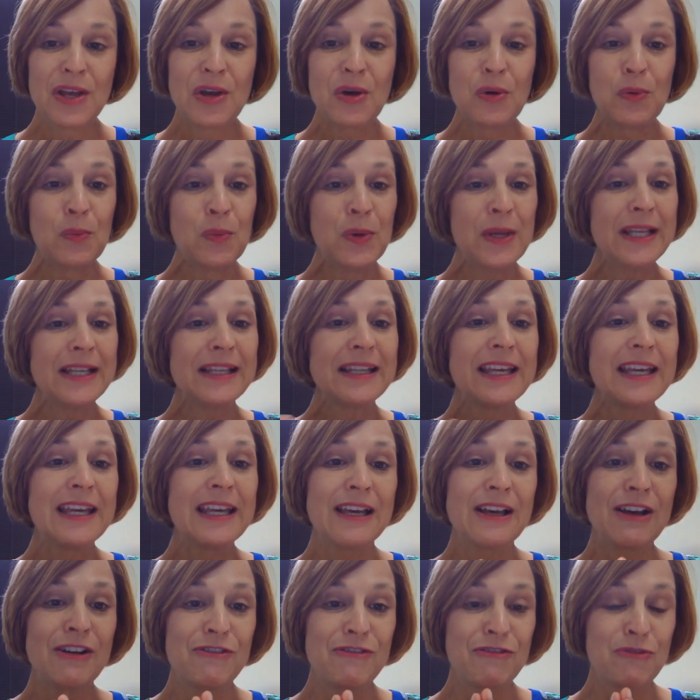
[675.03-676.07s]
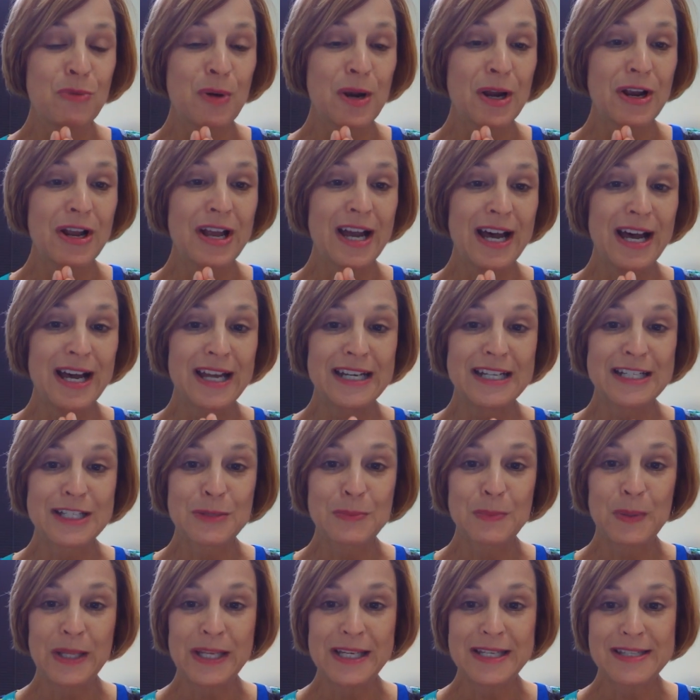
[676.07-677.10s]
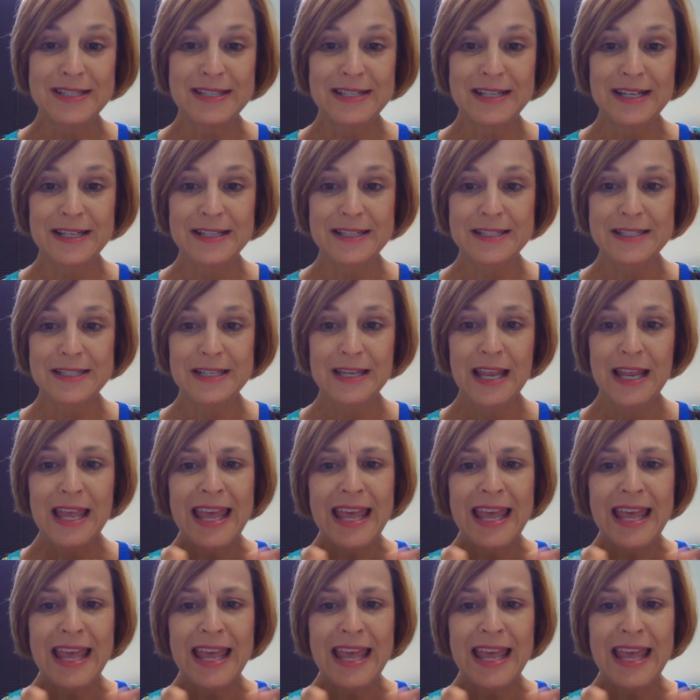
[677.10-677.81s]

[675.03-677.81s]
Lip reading: We live where God has placed us.